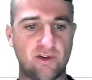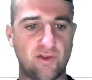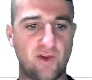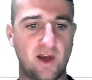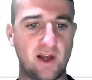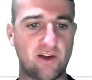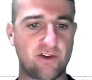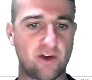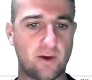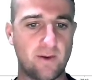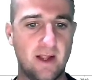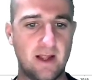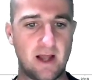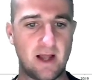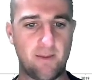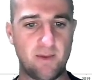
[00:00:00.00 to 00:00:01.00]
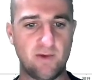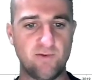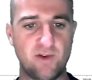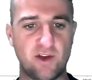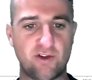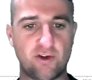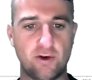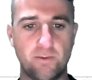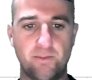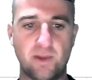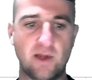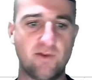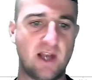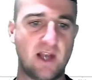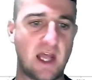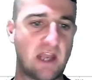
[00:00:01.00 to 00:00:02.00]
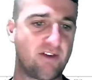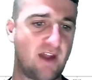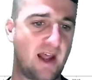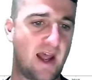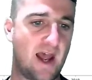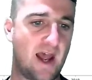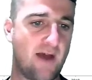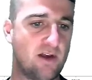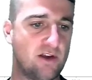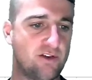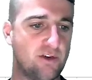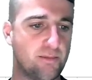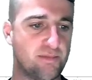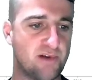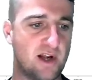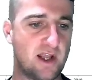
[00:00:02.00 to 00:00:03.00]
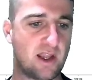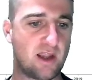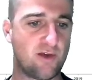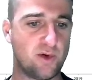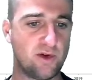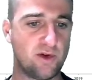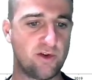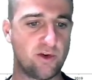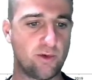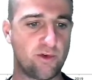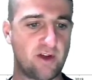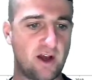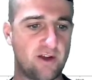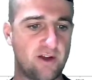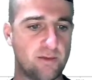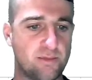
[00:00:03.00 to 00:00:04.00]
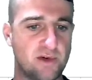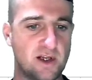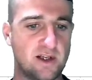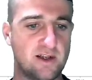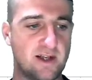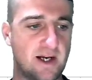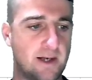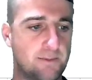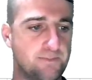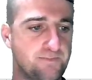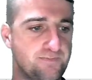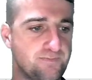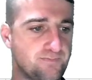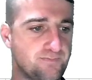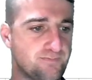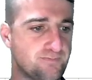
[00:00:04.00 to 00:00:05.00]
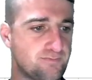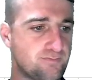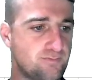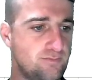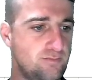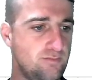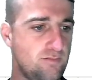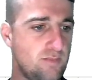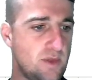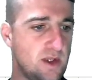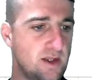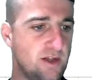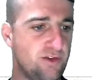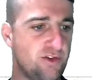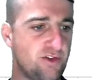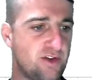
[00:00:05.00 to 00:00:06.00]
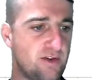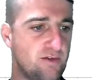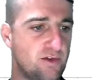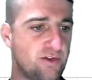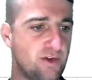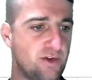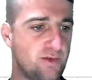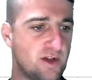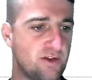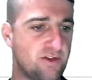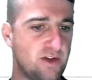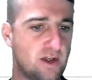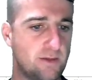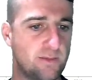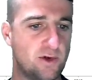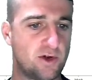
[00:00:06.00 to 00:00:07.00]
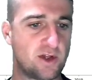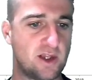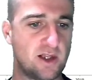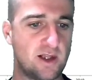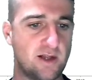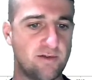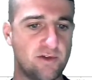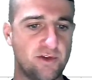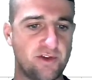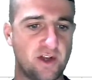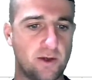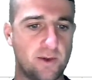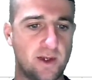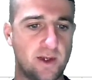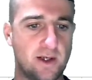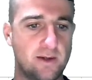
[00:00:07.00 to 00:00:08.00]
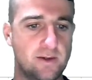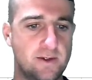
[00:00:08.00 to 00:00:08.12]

there. So, I mean, this could be the next area to break if we do start to break down. Let's just have a look, see if we can see any more key levels anywhere.